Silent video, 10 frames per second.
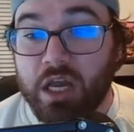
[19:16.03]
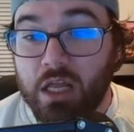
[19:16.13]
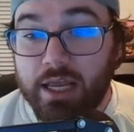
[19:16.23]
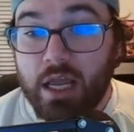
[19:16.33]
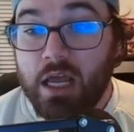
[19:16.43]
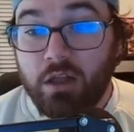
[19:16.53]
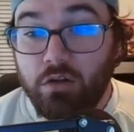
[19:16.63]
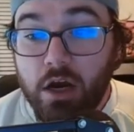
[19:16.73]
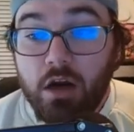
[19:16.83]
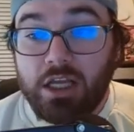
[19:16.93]
Like,
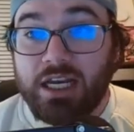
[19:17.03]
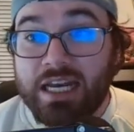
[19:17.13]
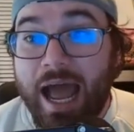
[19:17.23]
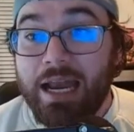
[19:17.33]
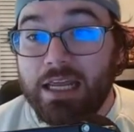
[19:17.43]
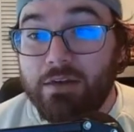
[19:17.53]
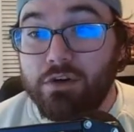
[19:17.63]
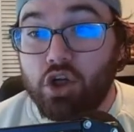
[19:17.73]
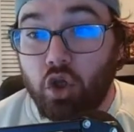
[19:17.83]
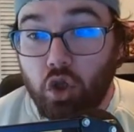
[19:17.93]
literally, not
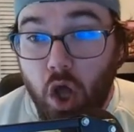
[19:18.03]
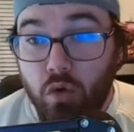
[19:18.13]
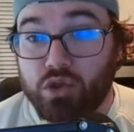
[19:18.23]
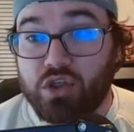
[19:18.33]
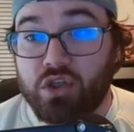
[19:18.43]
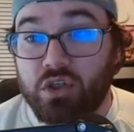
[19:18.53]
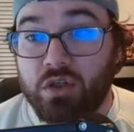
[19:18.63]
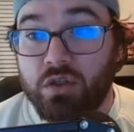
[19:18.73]
even close.